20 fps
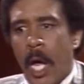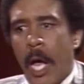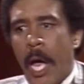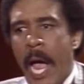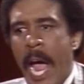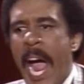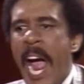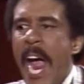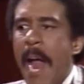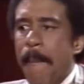
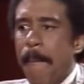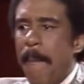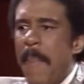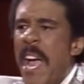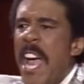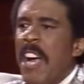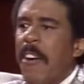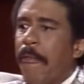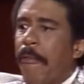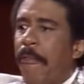And
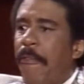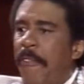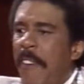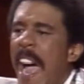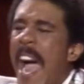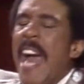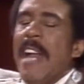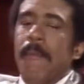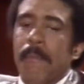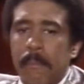big
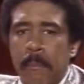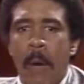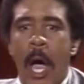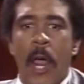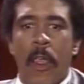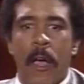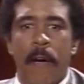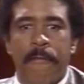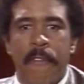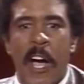fat
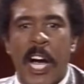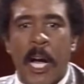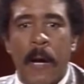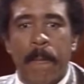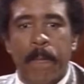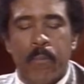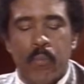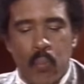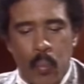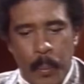
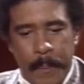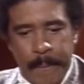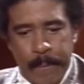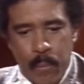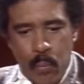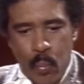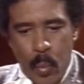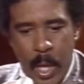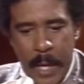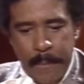motherfucker.
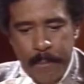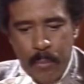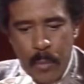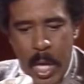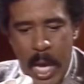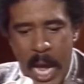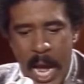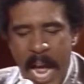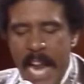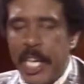
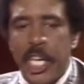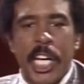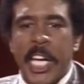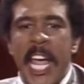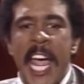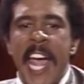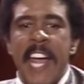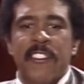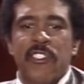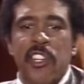And you
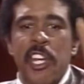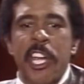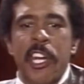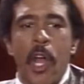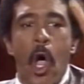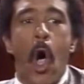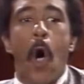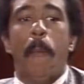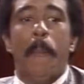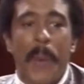can't see
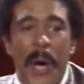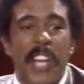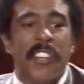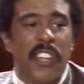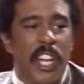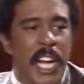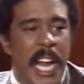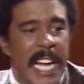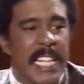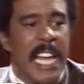no
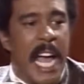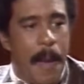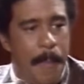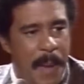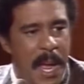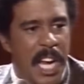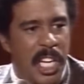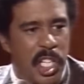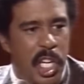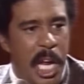pussy, that's how
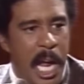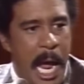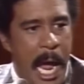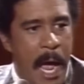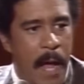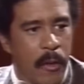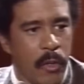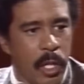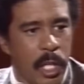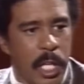big she is.
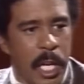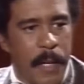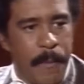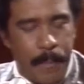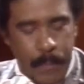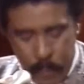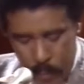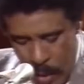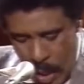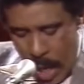
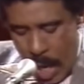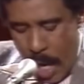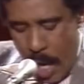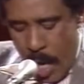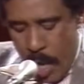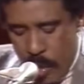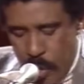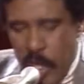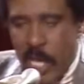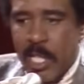
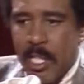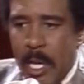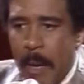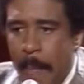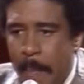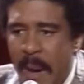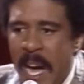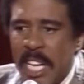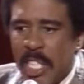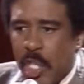Just a
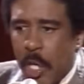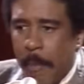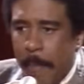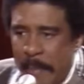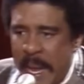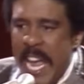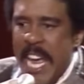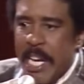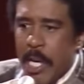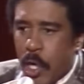bunch of
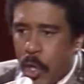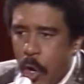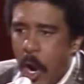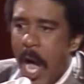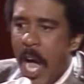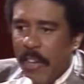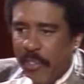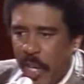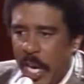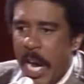meat
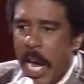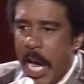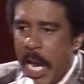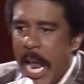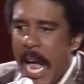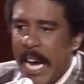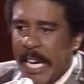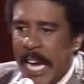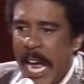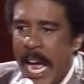across here
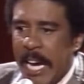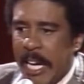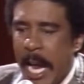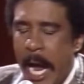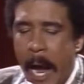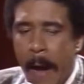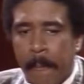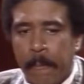like that there.